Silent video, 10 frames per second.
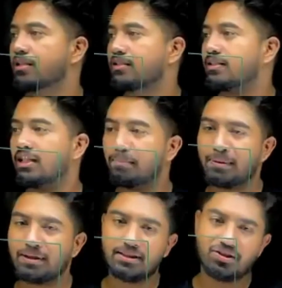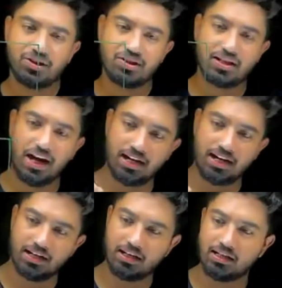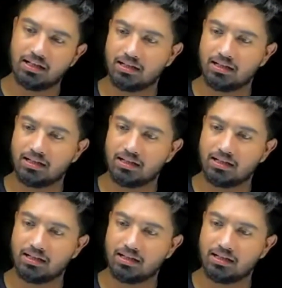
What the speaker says: Single precision standard